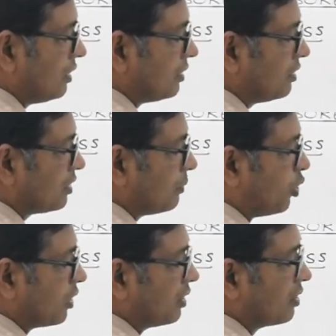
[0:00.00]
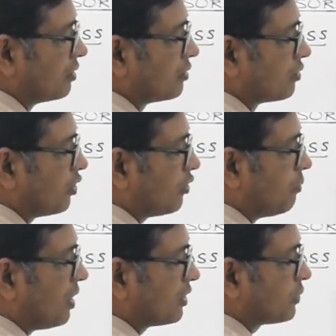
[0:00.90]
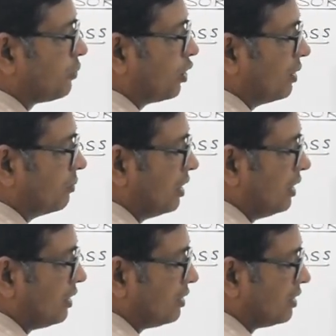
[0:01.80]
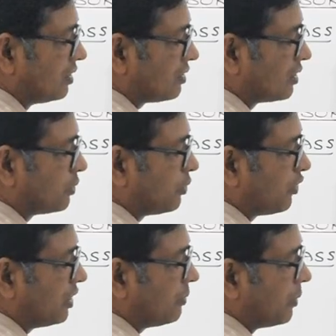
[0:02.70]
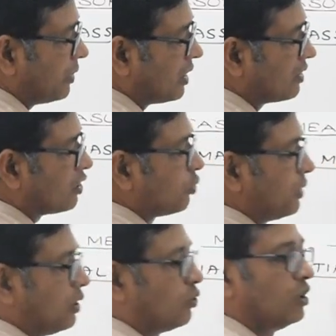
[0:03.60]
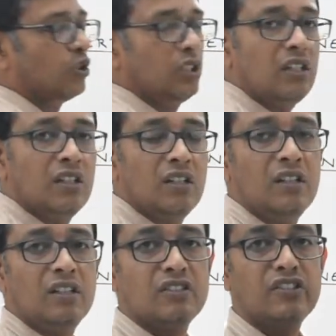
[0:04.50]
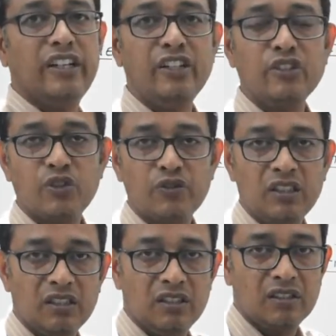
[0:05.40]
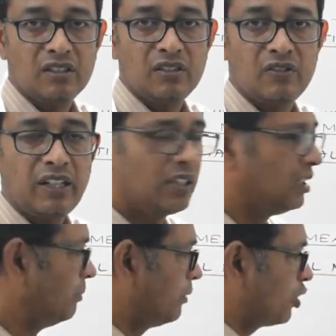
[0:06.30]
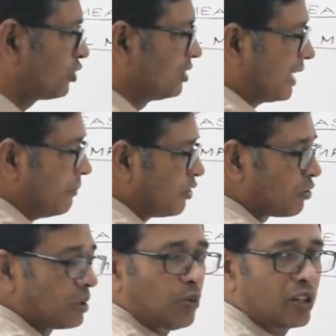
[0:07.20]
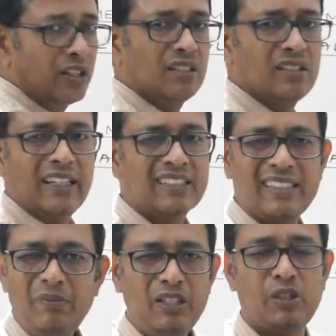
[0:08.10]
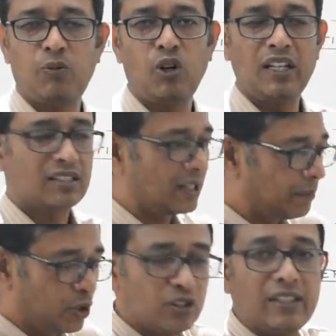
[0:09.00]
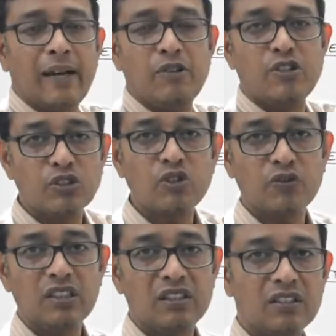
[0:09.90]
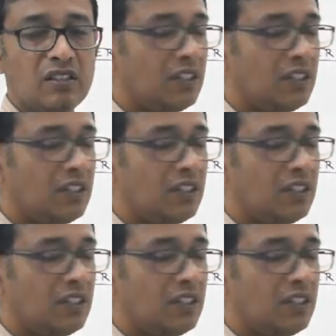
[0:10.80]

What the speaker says: This is a body of mass small m. The distance between them may be considered to be equal to the radius of the Earth, right? Because the dimension of the body is extremely small as compared to the dimensions of the Earth.